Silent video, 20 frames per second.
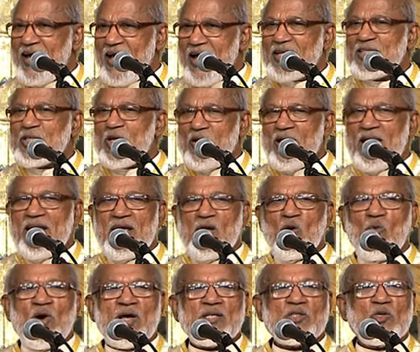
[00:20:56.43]
Actually,
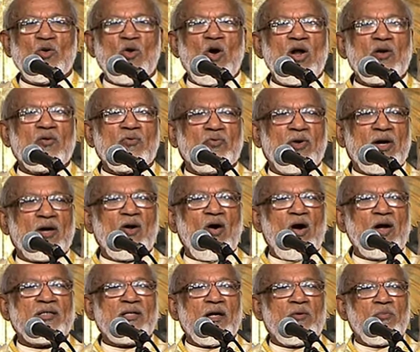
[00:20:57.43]
He was not
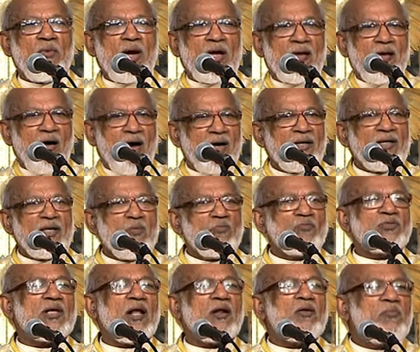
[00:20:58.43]
forgotten by God
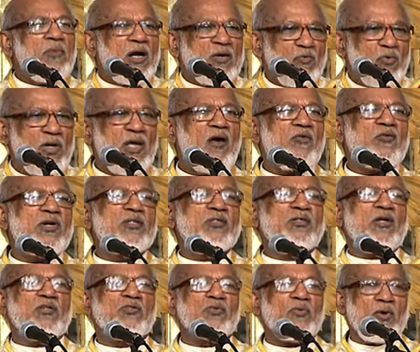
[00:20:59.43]
Himself, but we
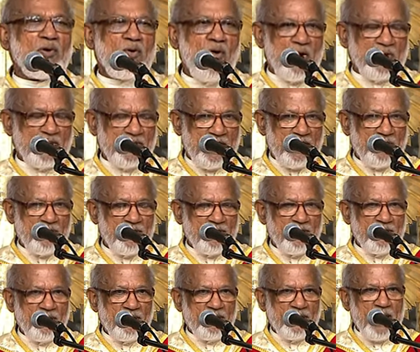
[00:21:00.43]
ourselves forgot Him.
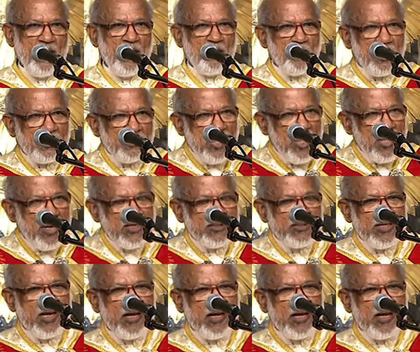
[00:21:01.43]
But there is a